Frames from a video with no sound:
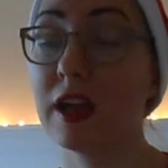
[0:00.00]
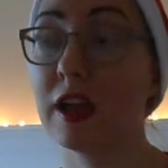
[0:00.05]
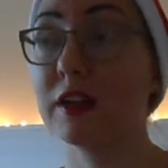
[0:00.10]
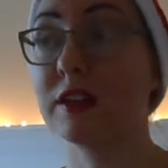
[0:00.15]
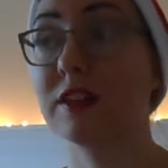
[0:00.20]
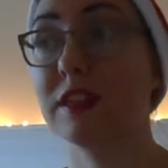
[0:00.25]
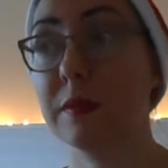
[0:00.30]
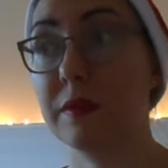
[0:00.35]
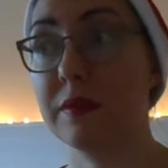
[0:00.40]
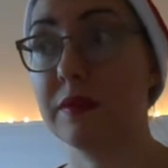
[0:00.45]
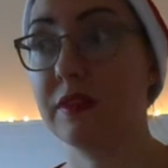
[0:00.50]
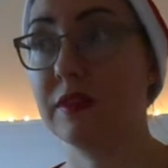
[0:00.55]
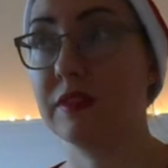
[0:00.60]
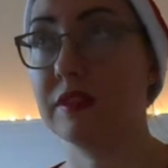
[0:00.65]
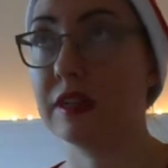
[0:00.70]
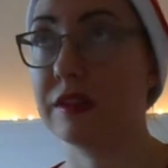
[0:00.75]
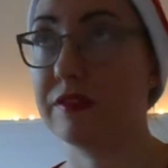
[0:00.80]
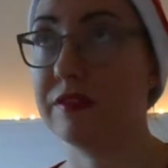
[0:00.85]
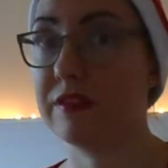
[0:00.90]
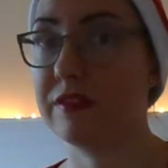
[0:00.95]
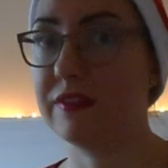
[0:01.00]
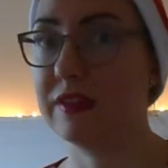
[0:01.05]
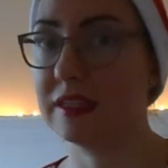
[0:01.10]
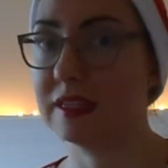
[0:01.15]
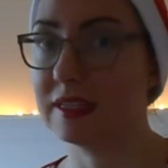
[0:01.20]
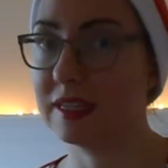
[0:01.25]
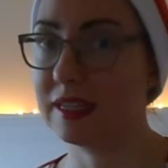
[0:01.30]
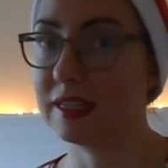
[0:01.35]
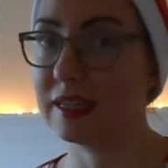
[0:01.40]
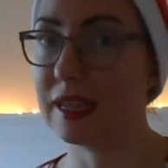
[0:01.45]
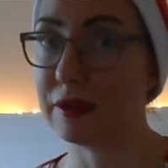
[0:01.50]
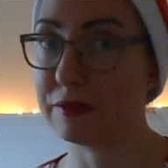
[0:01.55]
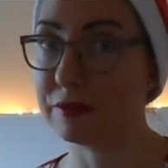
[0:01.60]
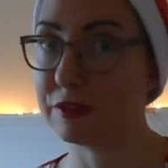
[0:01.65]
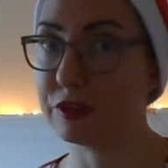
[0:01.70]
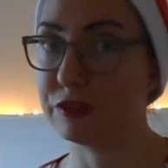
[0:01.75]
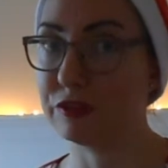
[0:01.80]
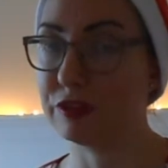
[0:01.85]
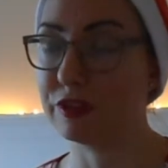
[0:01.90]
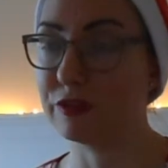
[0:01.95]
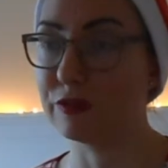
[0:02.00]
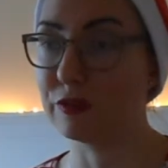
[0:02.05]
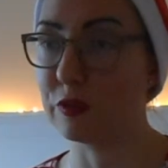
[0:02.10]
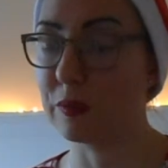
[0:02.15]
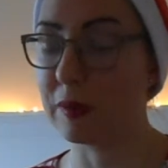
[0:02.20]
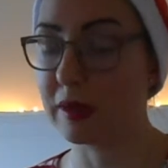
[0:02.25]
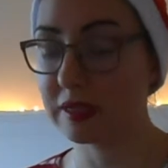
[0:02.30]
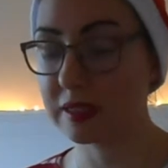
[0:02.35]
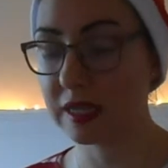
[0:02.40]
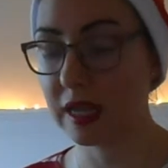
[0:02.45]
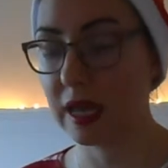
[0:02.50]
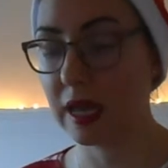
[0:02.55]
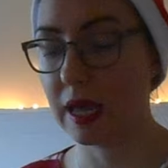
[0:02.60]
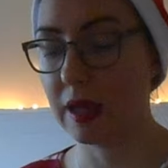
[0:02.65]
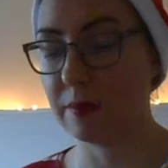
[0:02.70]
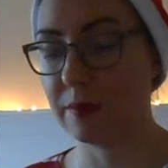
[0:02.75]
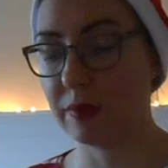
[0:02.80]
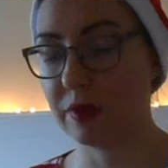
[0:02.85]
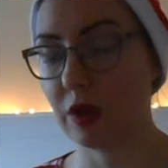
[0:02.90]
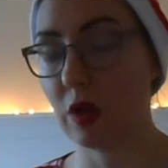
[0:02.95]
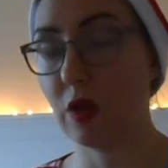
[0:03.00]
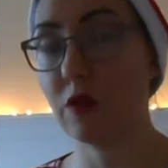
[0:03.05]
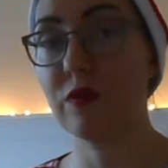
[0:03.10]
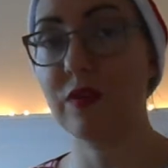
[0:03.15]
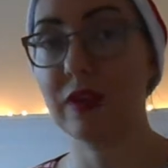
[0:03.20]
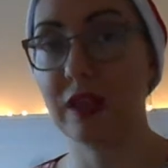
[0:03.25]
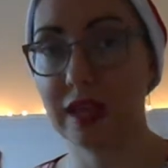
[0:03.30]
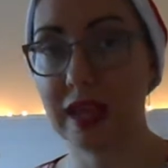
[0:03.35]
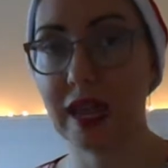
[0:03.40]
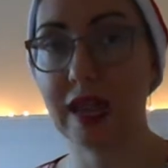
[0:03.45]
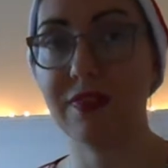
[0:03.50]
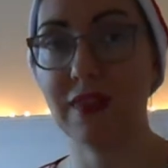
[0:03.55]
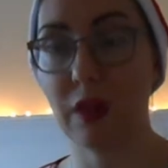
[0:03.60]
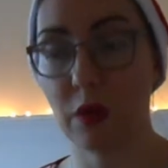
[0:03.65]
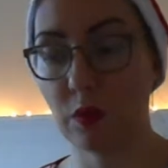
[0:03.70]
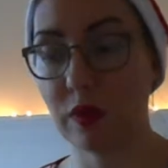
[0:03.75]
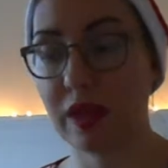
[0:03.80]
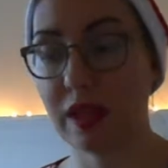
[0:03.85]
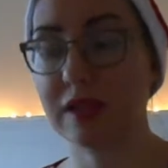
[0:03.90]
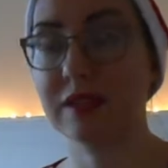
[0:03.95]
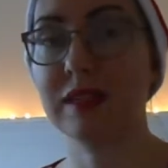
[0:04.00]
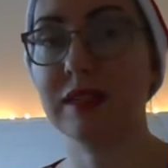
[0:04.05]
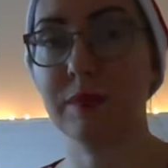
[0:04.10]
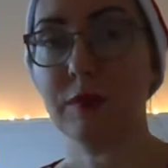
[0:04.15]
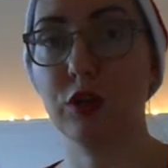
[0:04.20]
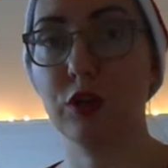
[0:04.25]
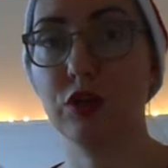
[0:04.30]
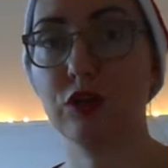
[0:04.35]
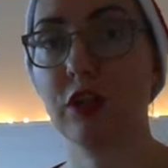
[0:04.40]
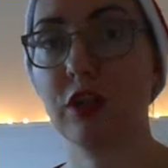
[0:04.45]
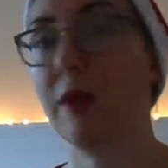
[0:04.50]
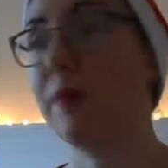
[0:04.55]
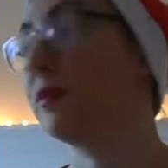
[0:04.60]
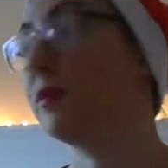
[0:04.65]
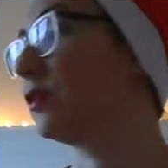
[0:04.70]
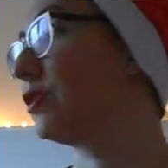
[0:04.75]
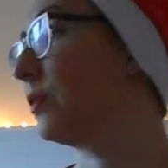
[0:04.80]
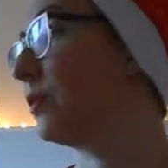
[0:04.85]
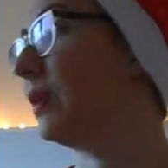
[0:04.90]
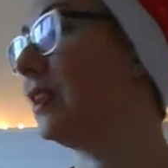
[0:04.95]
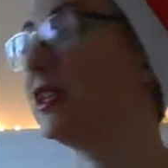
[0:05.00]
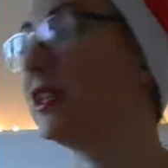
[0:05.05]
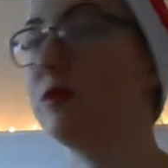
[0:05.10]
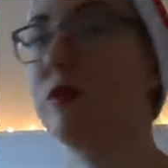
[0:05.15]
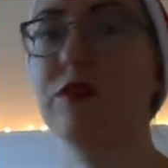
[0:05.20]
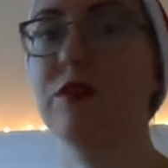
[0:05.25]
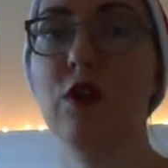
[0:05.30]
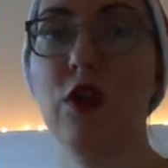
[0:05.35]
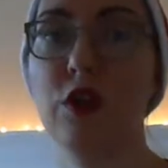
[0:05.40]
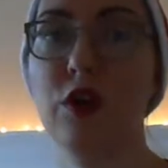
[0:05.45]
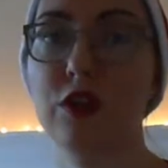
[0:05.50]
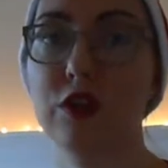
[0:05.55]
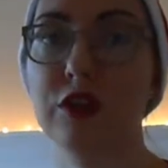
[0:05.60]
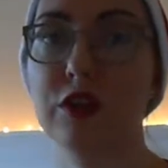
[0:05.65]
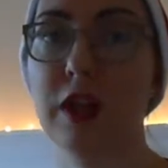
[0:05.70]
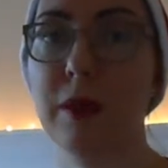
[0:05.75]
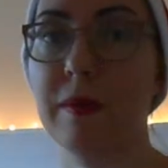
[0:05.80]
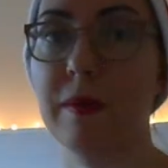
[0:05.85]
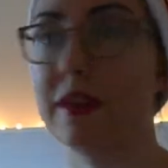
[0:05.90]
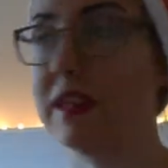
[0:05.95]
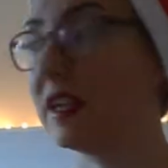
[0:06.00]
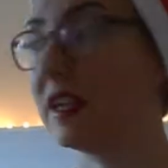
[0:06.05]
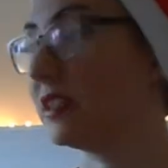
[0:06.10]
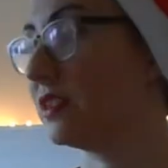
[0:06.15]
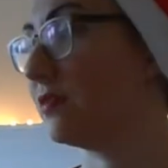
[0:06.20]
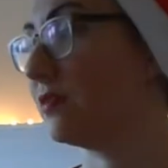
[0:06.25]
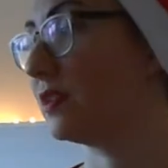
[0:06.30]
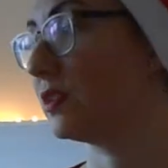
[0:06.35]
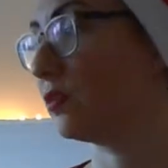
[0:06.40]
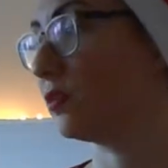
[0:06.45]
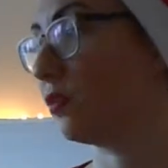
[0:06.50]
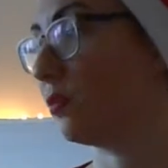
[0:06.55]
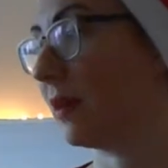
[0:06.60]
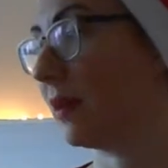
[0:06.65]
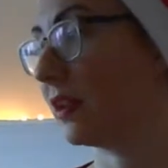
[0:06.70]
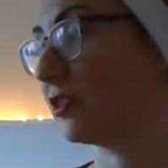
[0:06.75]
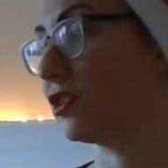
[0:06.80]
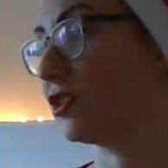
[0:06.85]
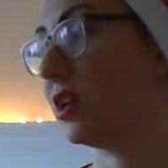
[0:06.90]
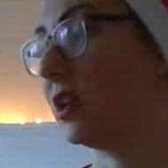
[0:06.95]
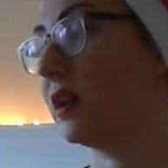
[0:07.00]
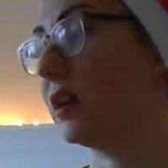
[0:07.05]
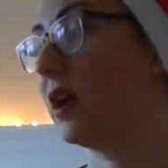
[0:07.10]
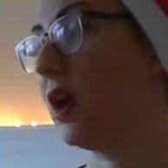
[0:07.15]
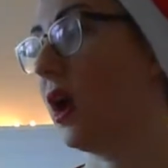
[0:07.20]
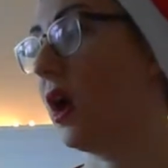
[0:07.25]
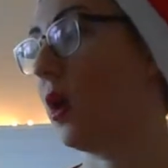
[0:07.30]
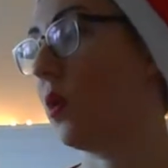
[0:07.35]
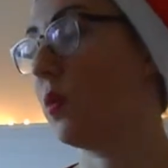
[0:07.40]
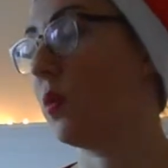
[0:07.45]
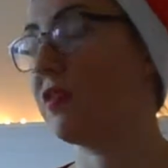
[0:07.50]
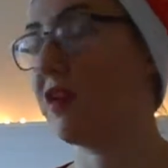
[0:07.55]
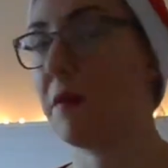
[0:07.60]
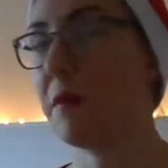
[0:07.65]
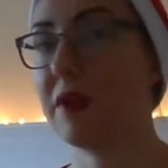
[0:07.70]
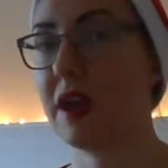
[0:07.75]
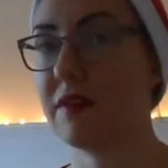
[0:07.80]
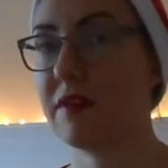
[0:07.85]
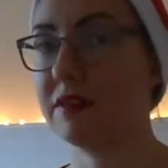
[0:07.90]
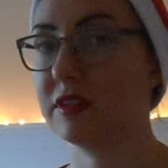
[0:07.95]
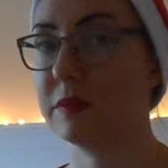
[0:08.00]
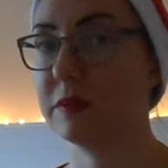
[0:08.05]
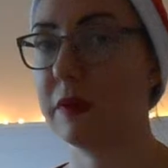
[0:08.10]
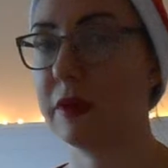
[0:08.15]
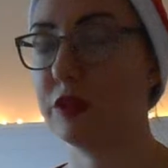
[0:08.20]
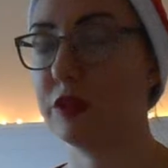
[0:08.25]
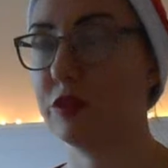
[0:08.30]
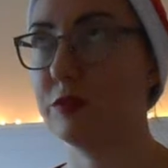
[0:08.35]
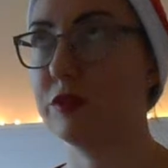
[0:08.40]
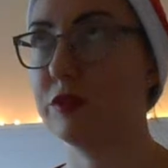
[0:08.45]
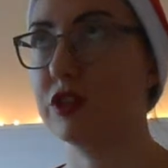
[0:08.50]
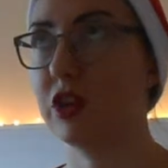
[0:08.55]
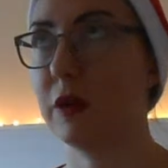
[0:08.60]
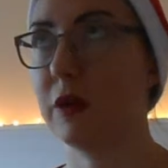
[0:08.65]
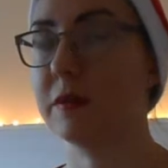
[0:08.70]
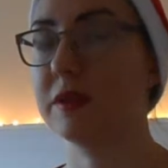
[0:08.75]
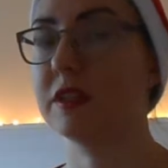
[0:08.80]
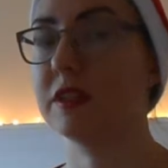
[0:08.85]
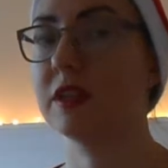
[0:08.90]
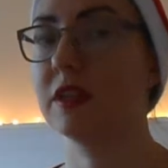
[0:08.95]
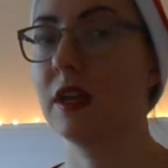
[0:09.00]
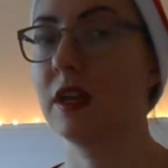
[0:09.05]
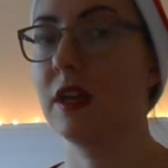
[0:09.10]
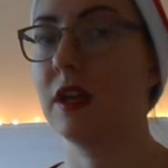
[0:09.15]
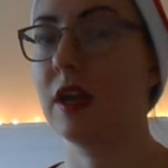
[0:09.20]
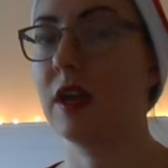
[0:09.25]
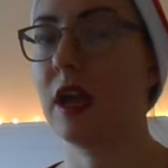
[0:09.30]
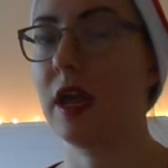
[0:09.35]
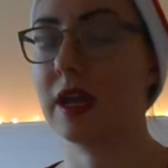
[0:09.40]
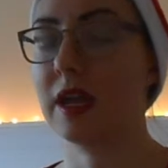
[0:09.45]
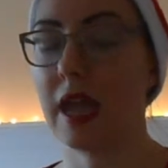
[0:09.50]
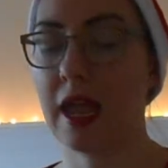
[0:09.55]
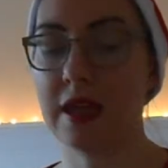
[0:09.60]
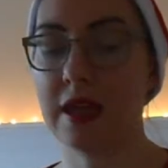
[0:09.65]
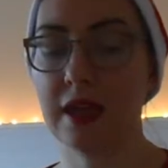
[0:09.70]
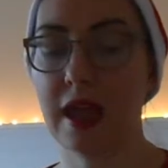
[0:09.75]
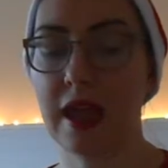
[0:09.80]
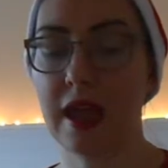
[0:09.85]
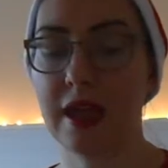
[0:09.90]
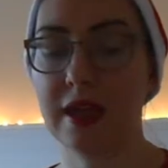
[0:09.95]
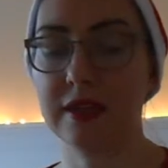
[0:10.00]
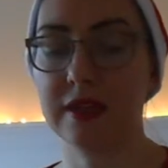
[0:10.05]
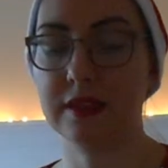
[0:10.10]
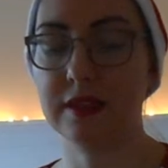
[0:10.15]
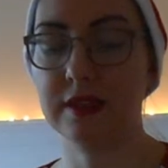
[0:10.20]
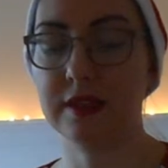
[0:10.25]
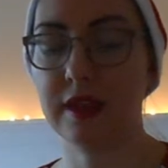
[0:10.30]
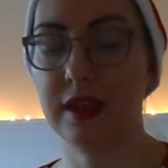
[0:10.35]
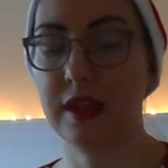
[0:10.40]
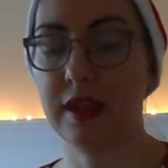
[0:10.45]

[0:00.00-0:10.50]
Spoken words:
Some of the stuff he fits in now is 3 to 4 mind, but hopefully again that will last him a good couple, so at least we've got a good couple of years of us all matching without me having to buy new pyjamas again. And